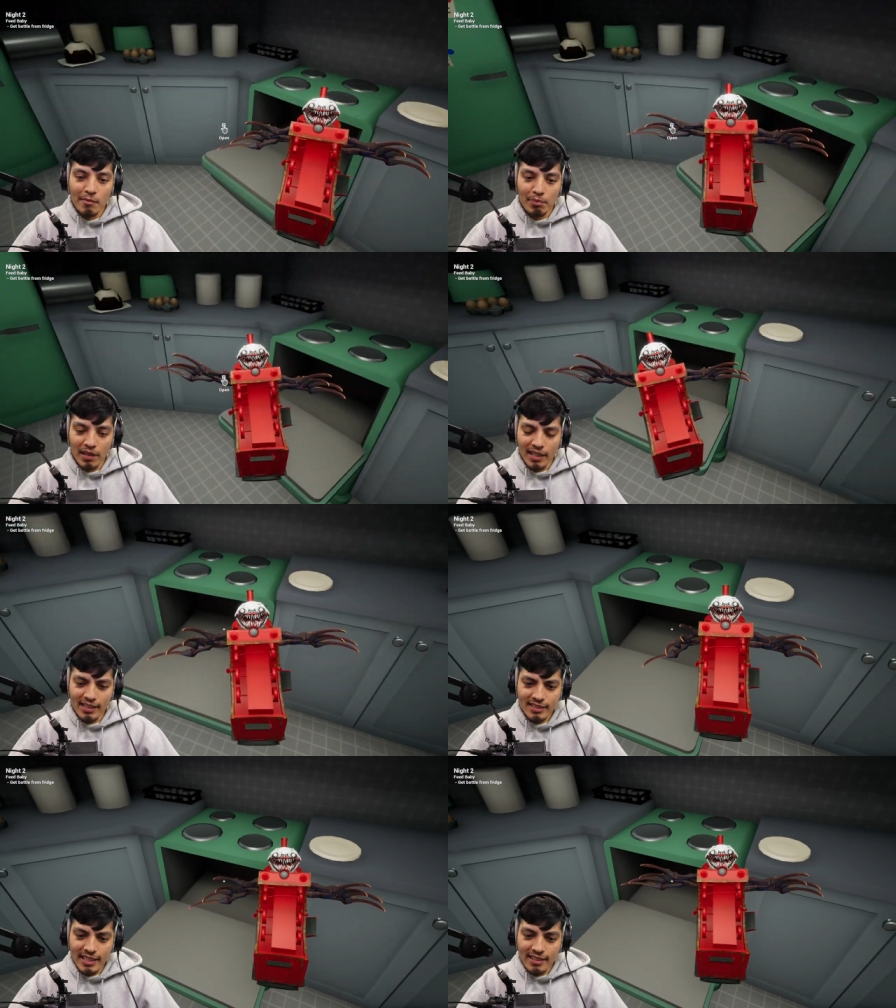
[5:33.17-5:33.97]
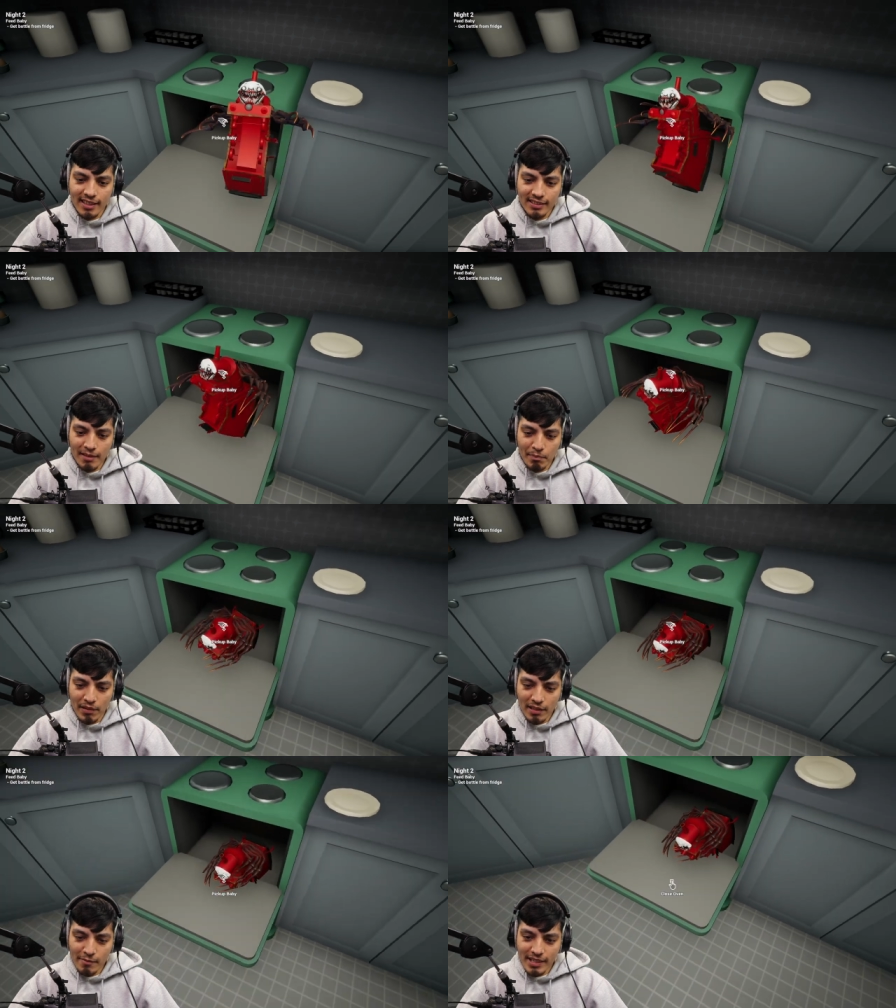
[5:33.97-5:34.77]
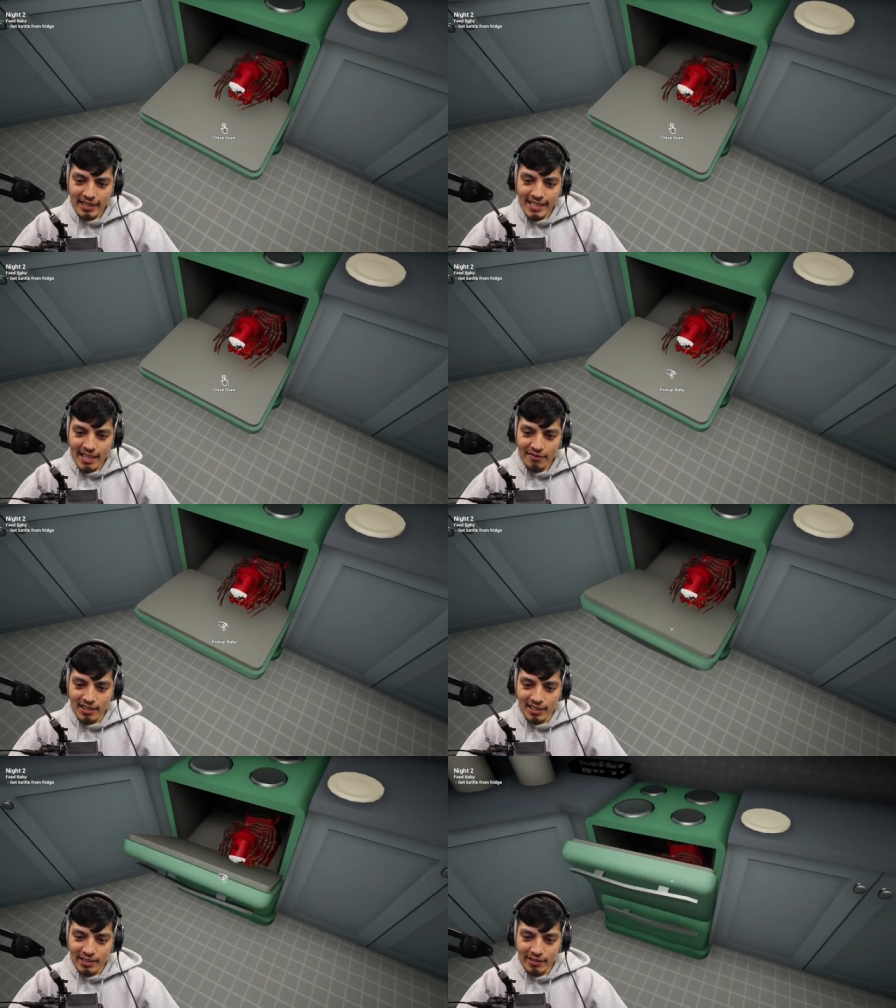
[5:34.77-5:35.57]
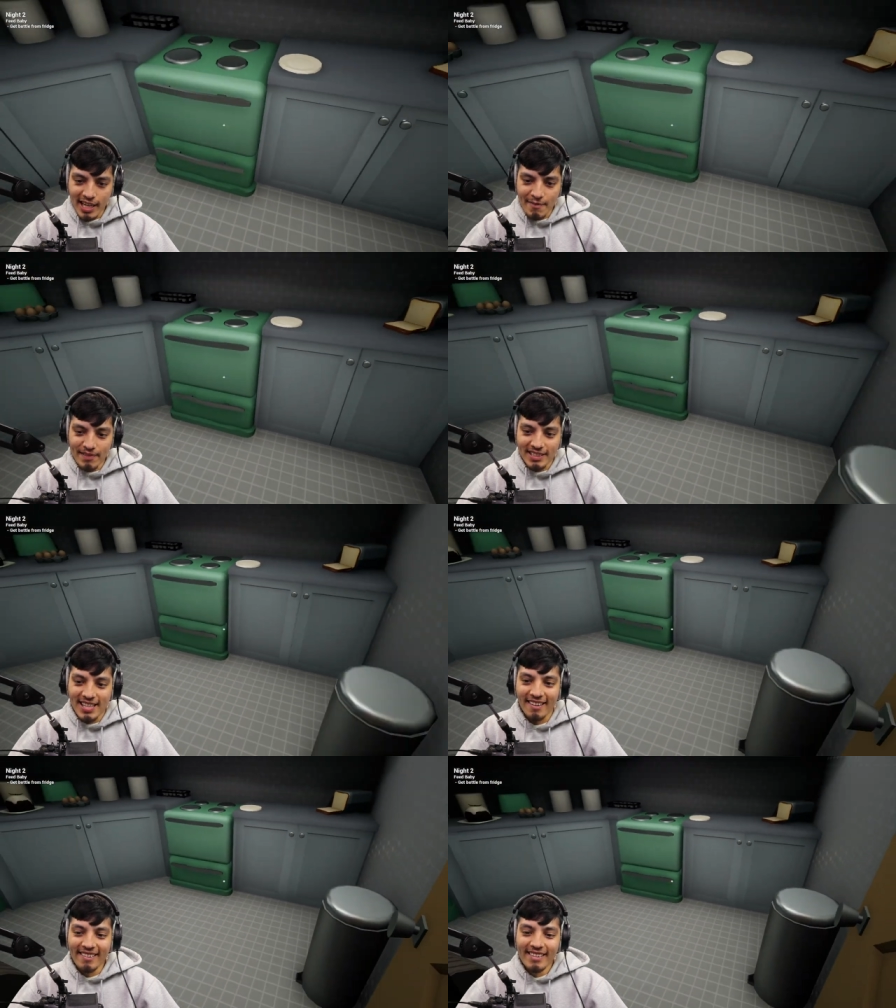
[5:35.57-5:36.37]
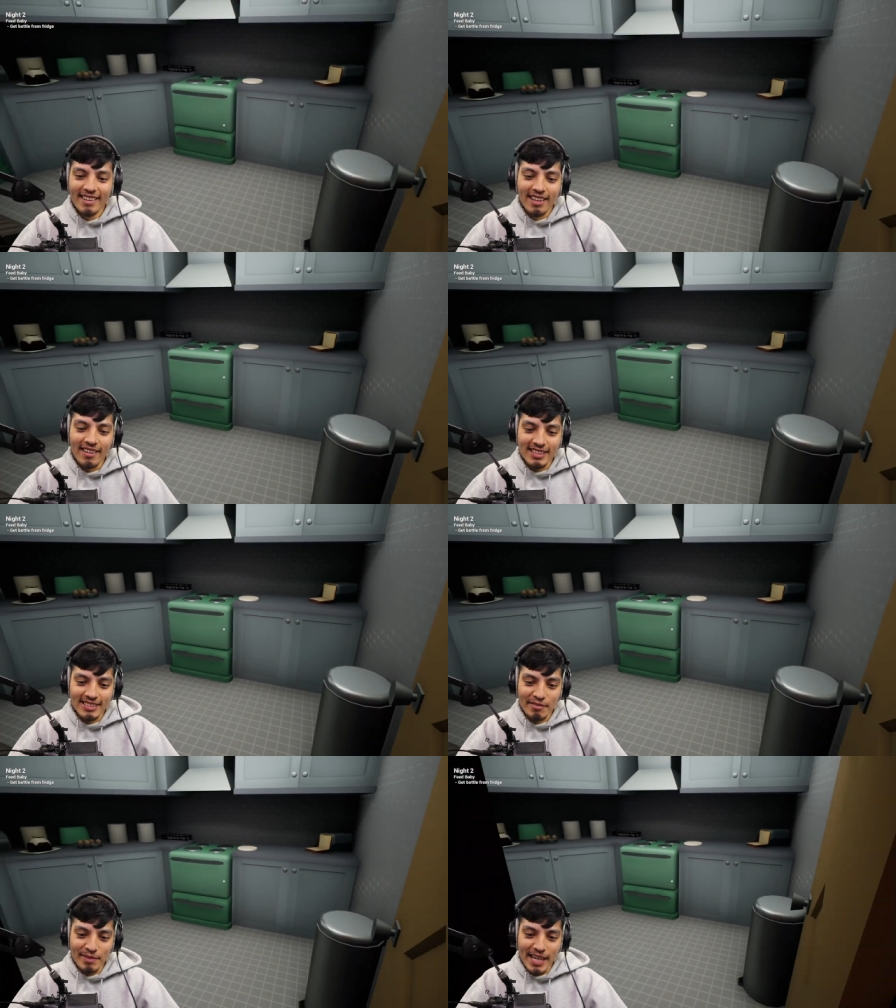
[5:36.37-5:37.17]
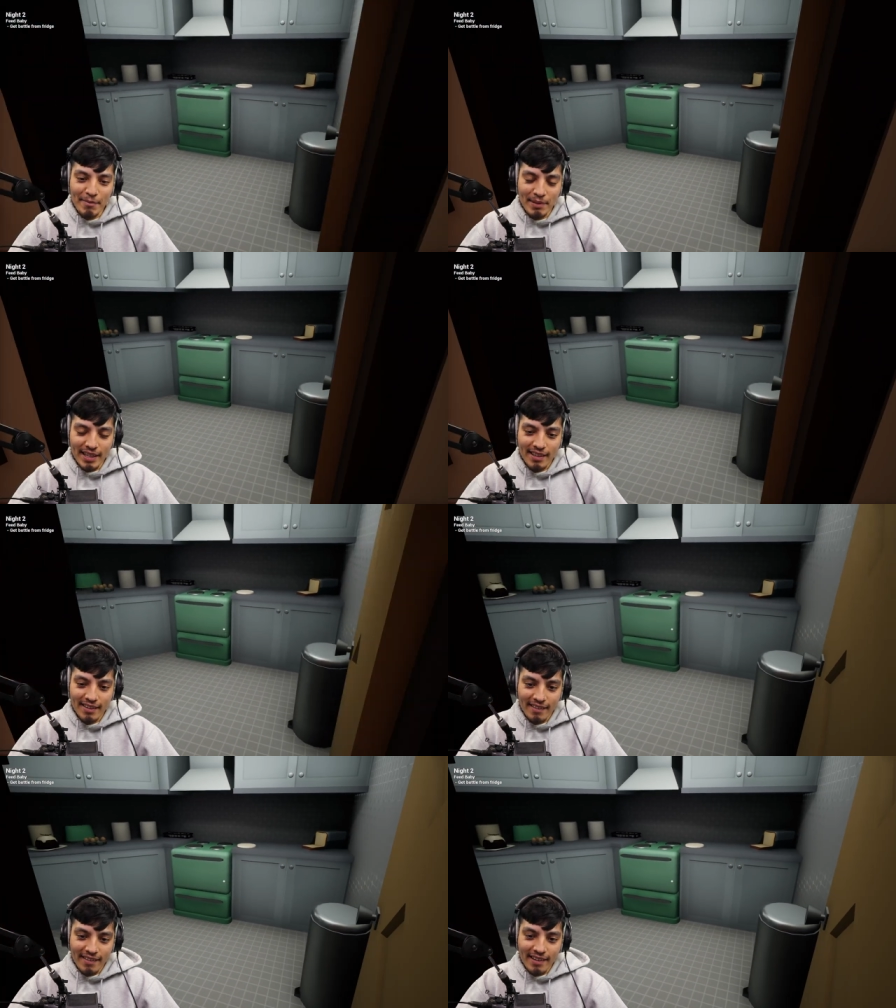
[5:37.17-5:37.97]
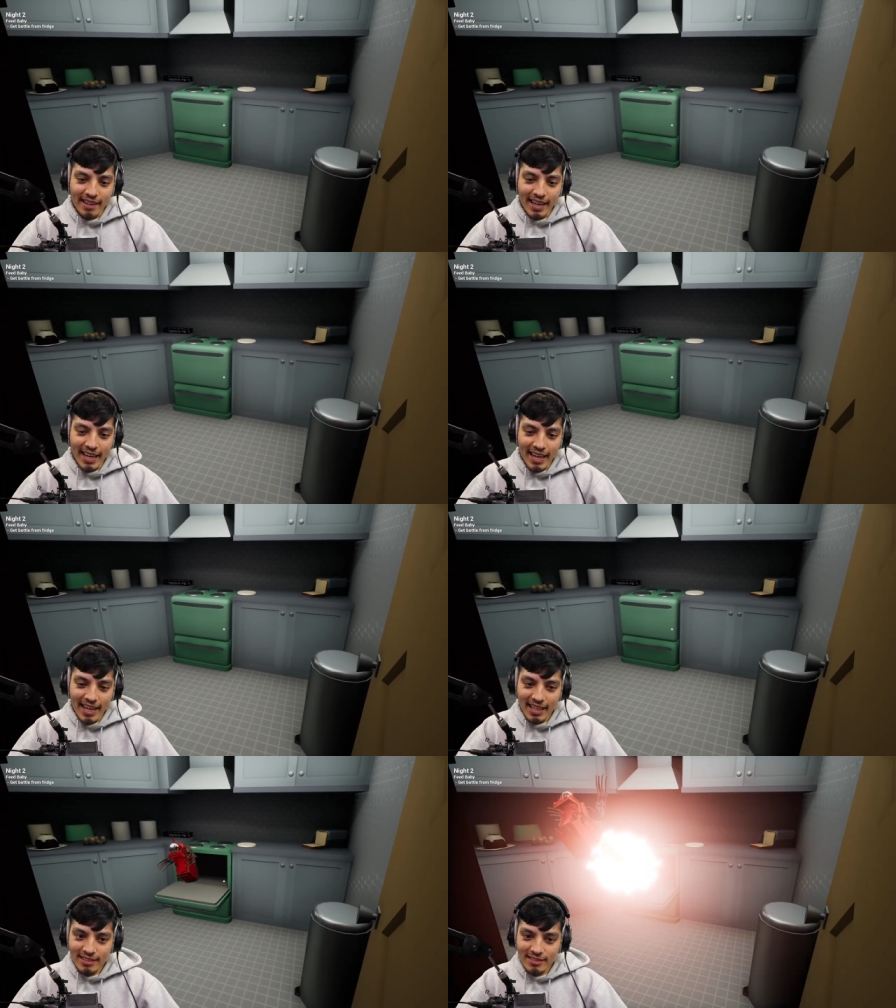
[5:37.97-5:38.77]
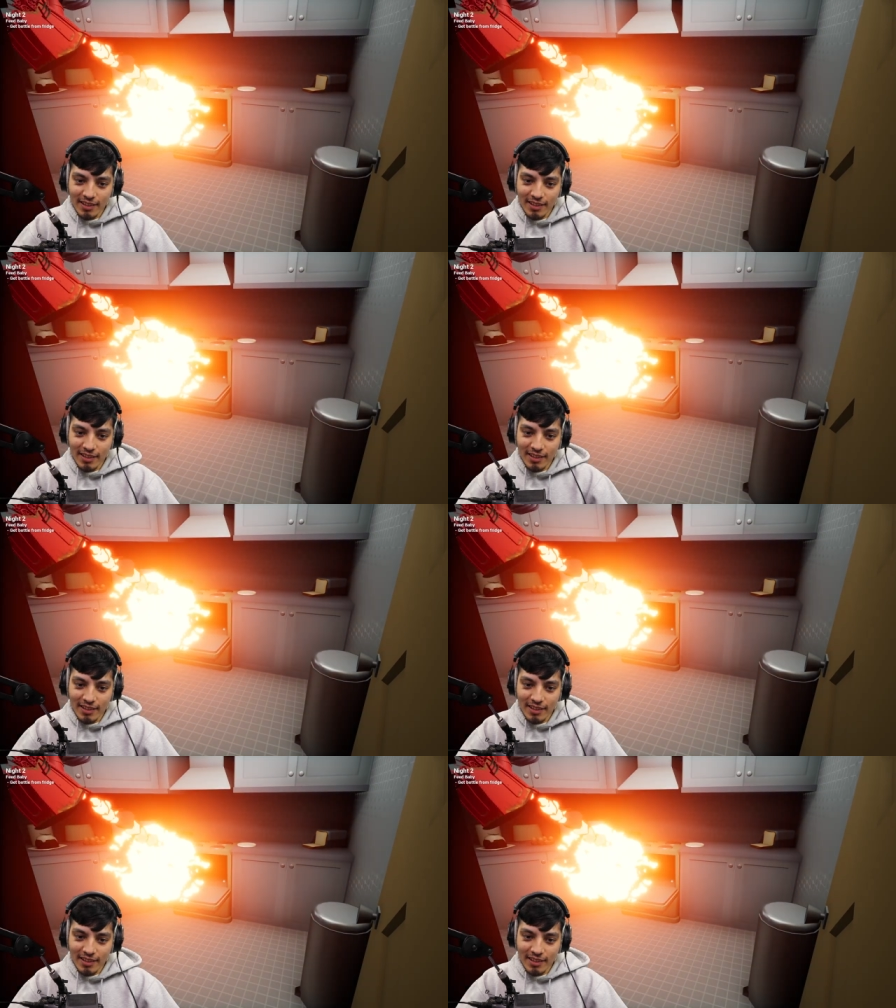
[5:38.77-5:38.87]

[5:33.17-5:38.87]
But let's see. Let's uh, put him in the oven. Let's see what happens. Oh, this is gonna be epic. And